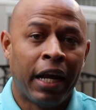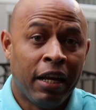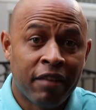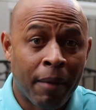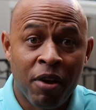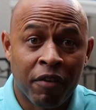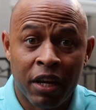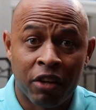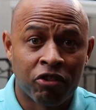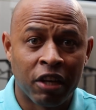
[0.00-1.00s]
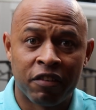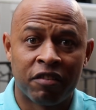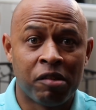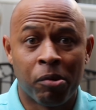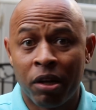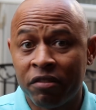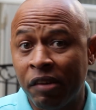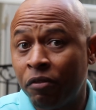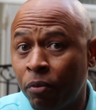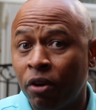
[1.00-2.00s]
Anytime you ever get a chance to see one of the
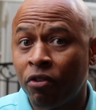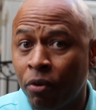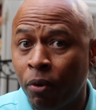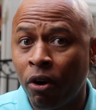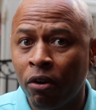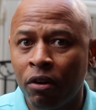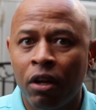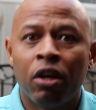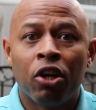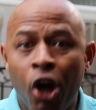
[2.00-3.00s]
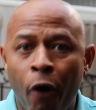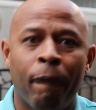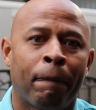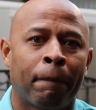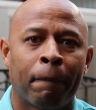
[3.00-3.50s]
seventh wonders of the world, go.